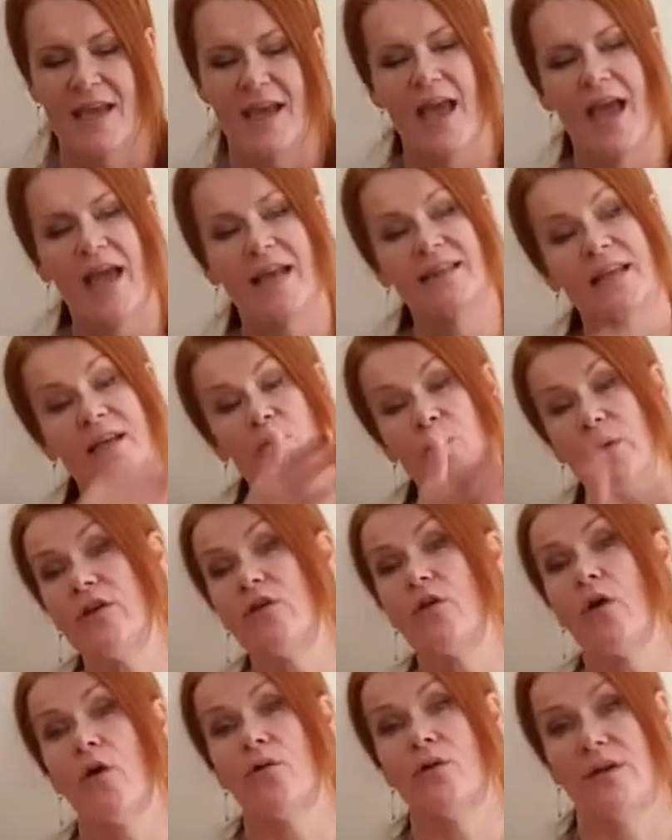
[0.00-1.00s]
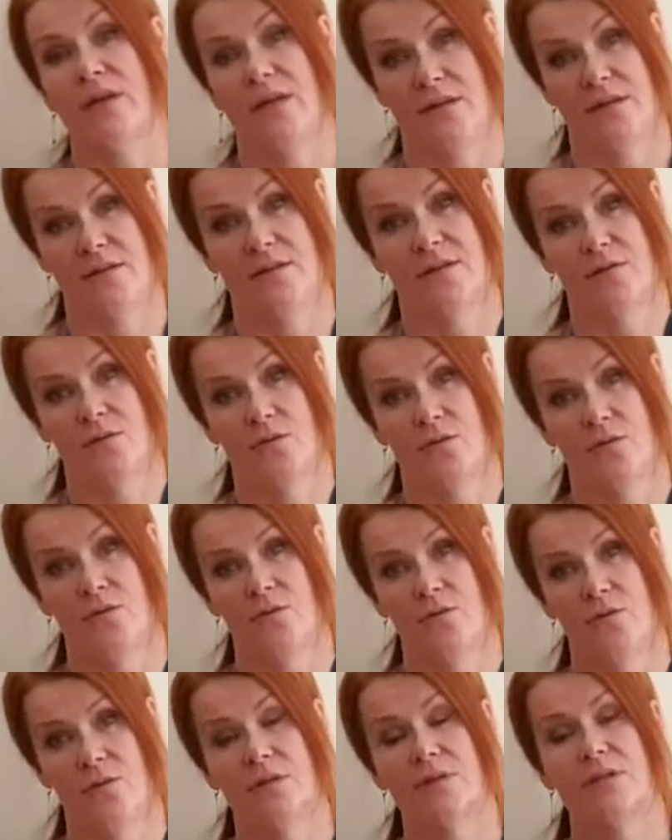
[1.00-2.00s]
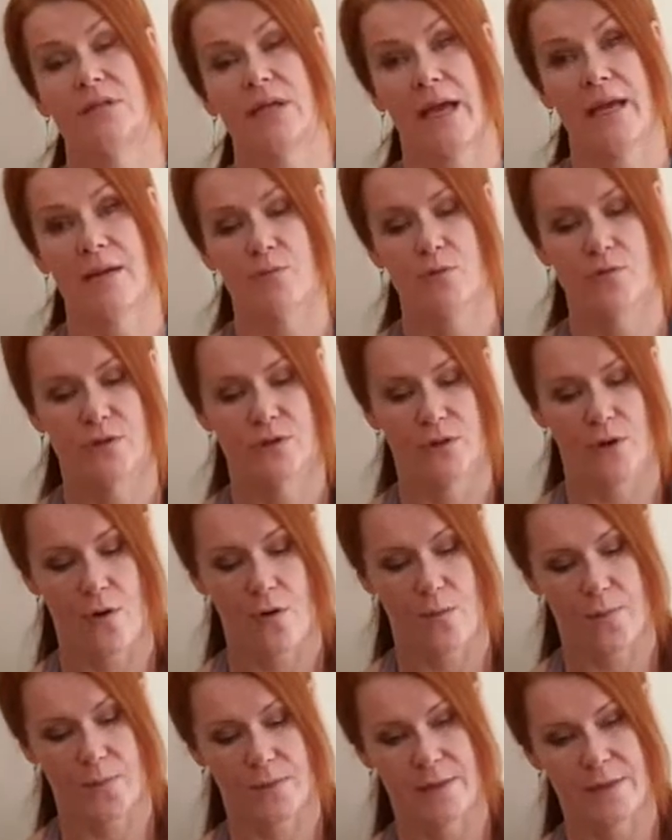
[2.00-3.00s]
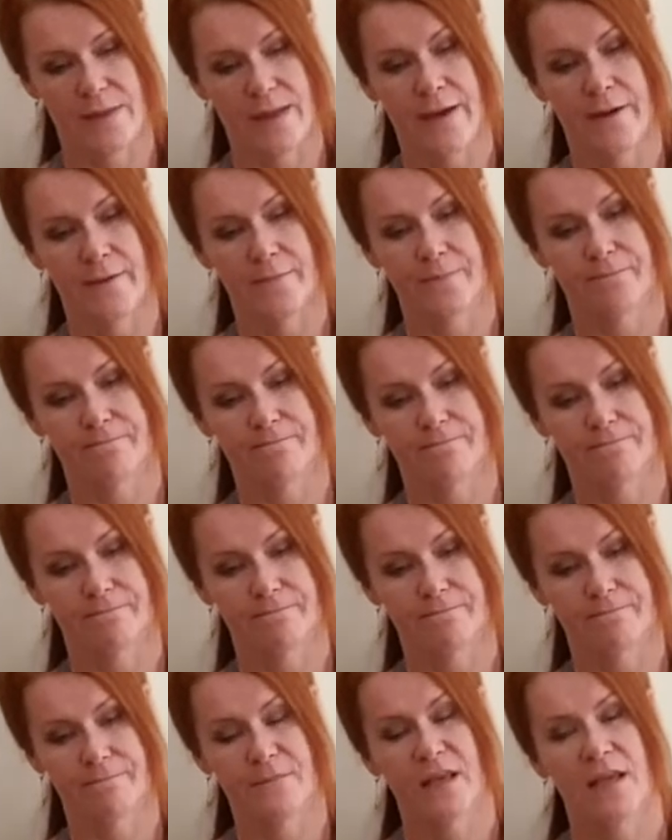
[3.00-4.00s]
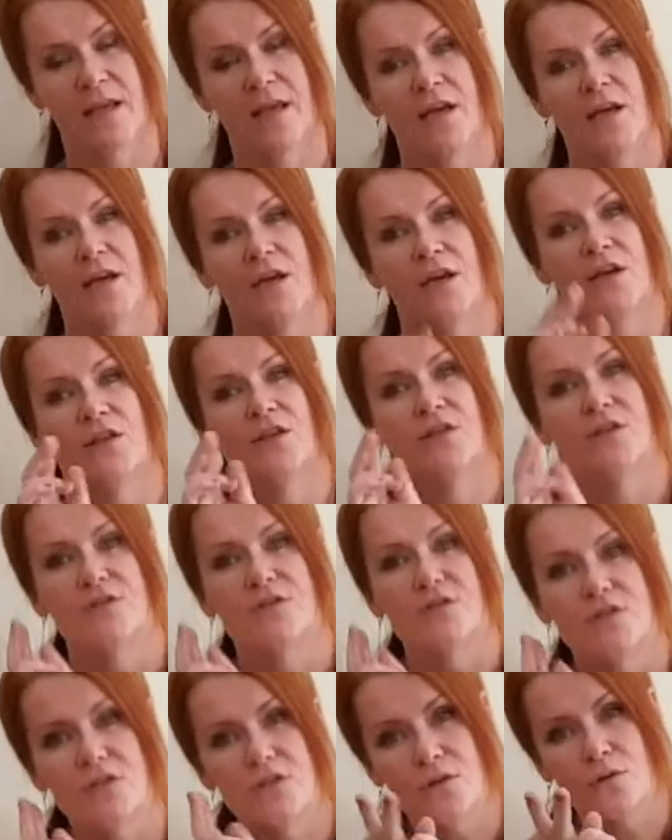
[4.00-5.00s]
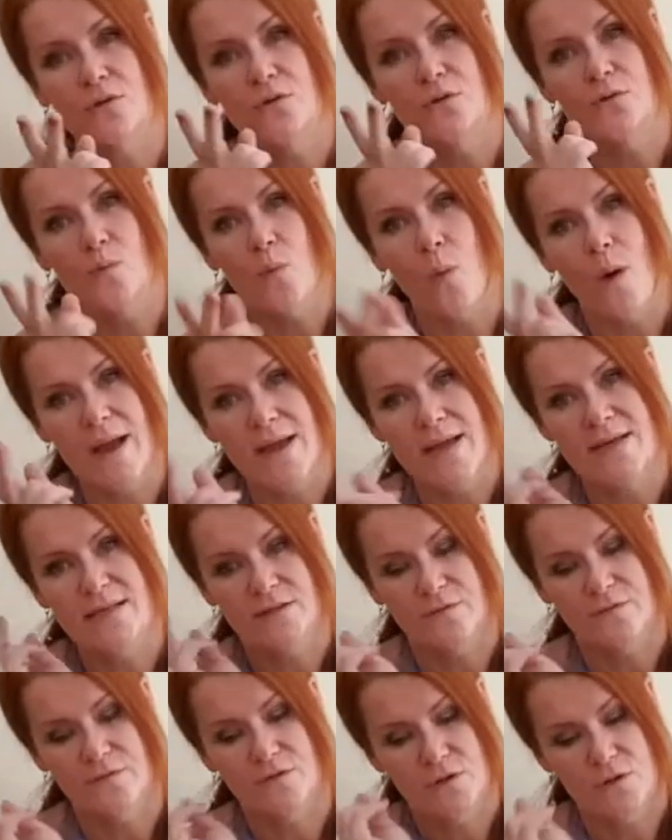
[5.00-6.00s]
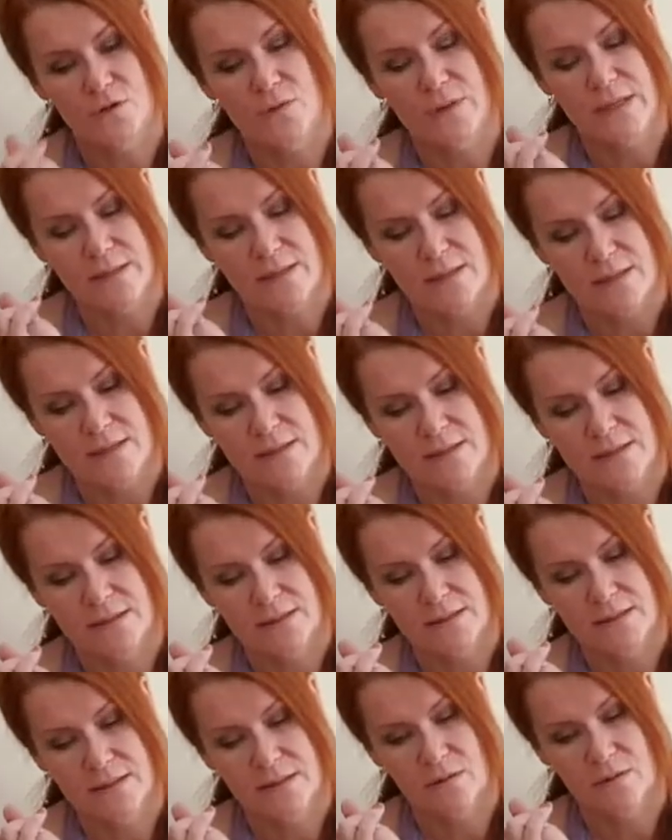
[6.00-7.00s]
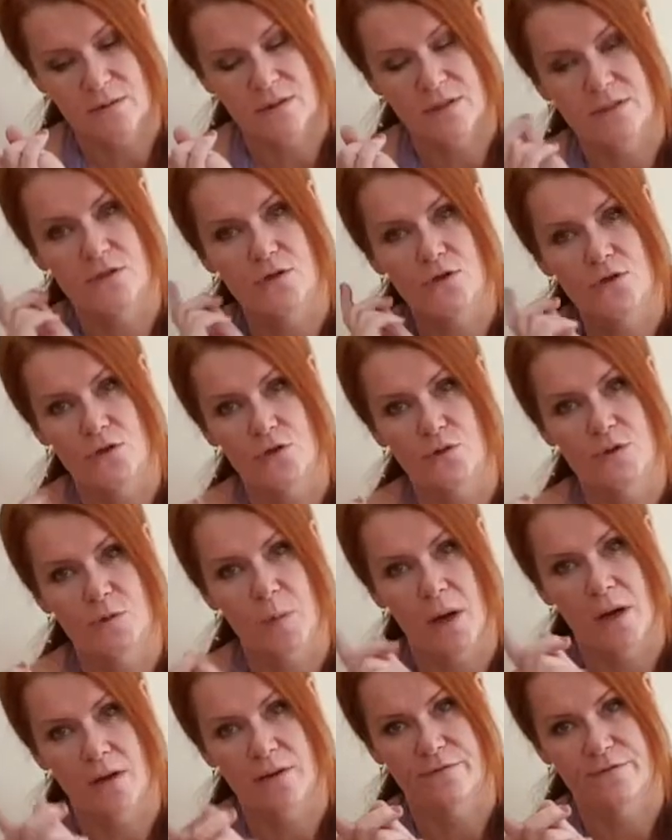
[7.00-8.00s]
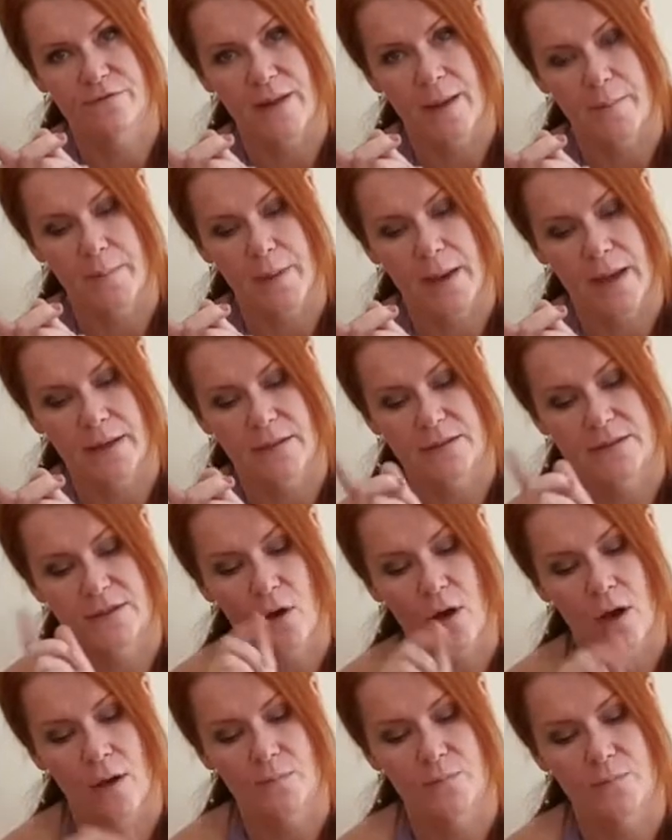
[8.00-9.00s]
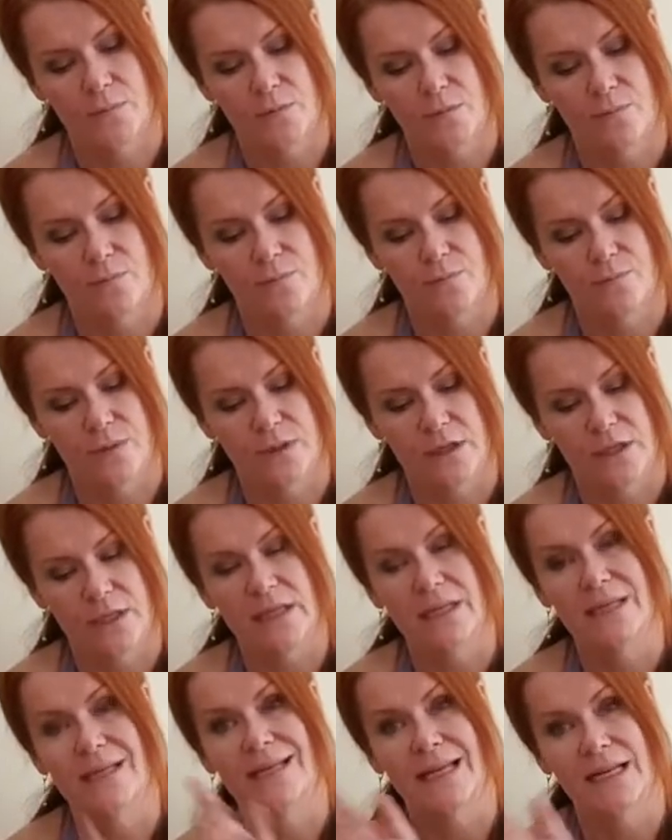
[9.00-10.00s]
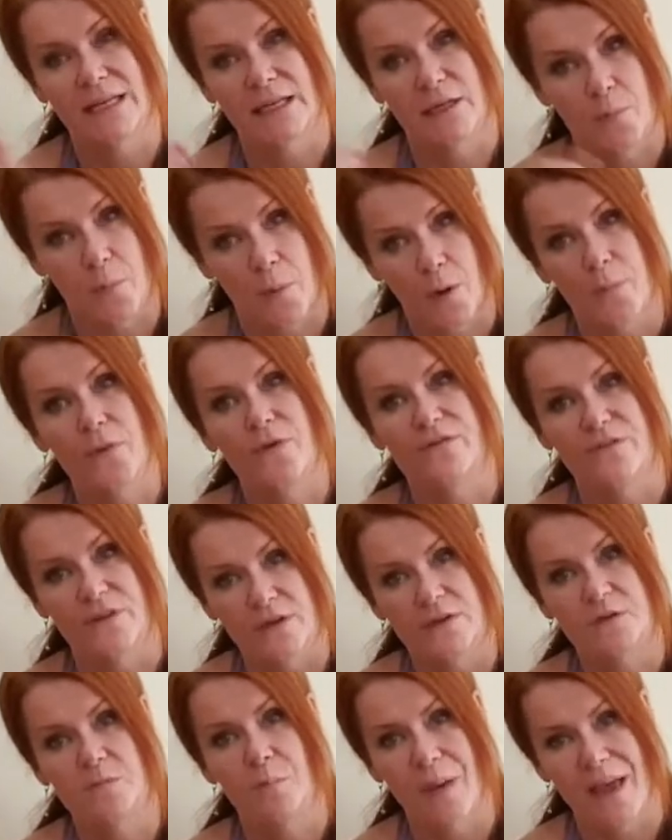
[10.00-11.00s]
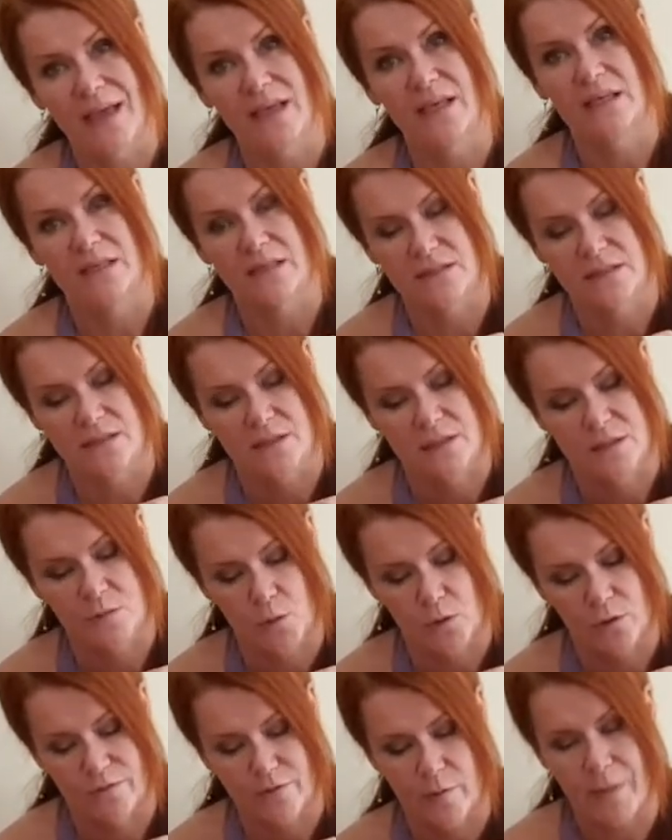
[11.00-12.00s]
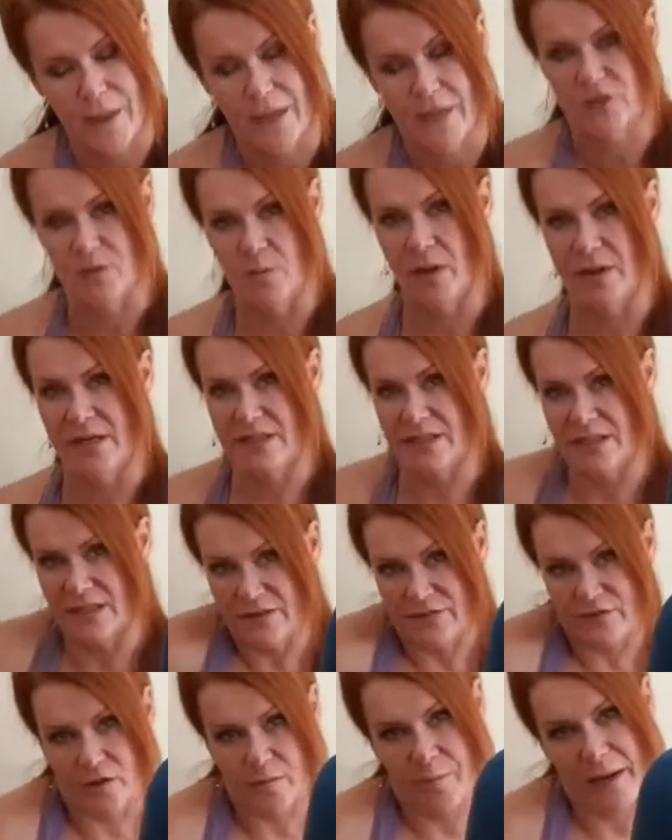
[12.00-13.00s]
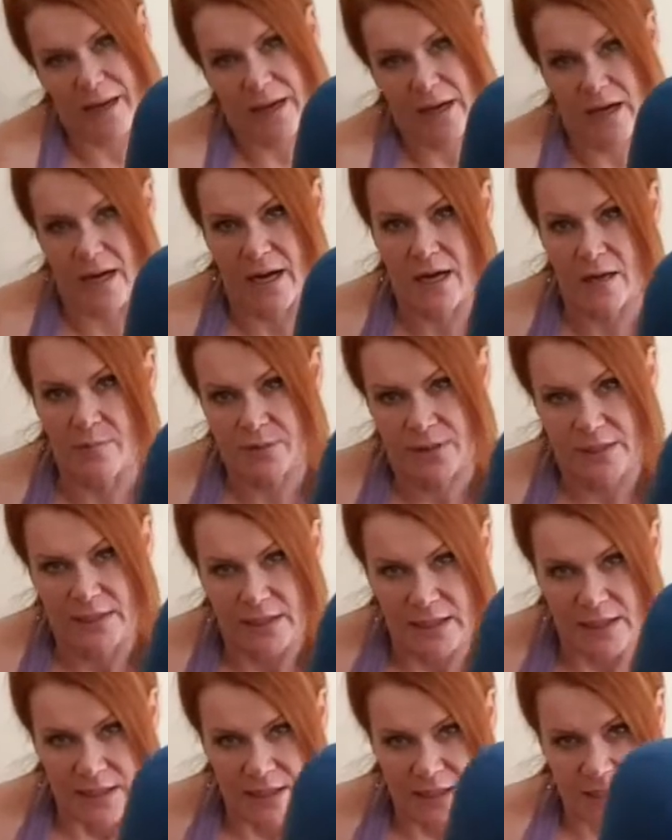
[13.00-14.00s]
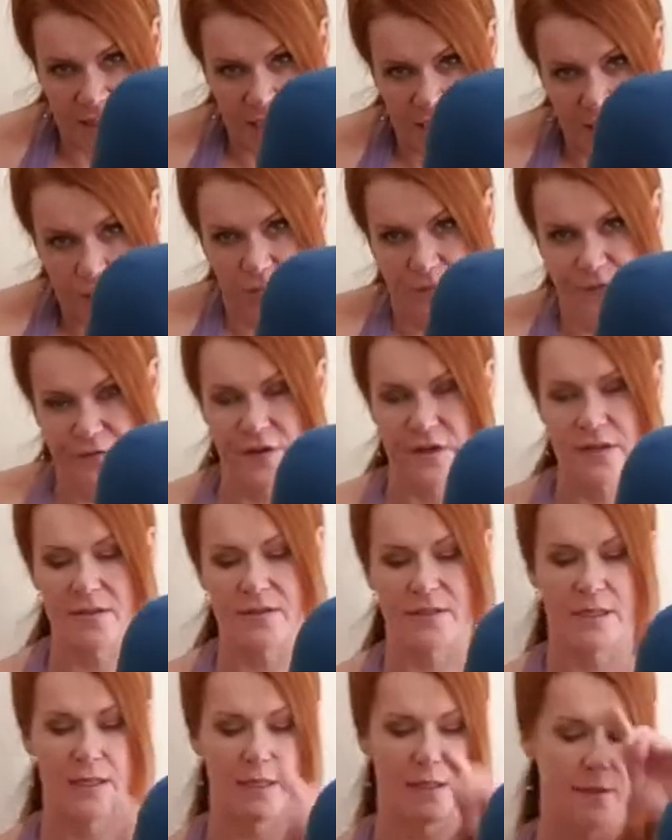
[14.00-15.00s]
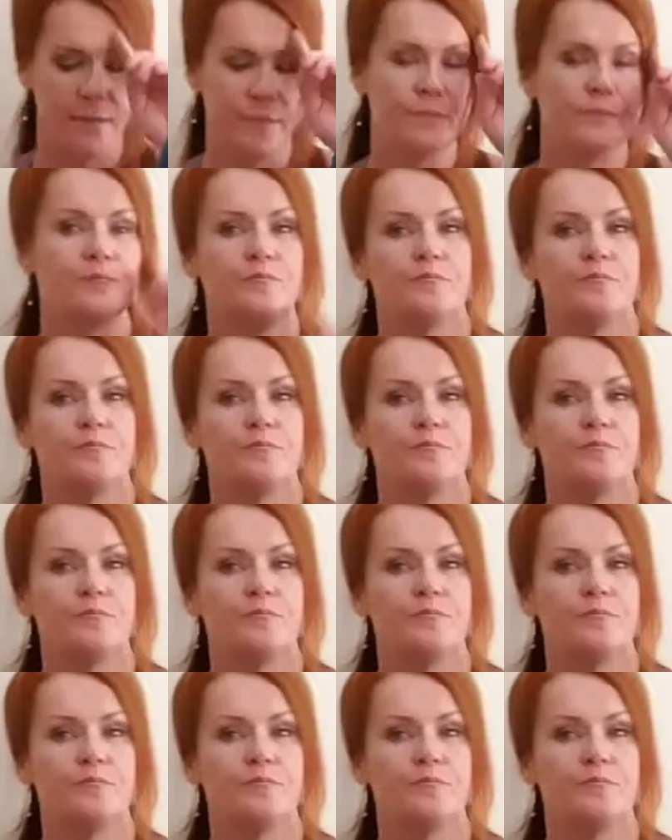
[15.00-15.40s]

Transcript: And then we go into tabletop. Now, there's two ways of doing this. There's neutral spine and flat back. So I'm going to get Natalie to pop her fingers back into the small of her back. She might need to lift her back up to get her fingers in.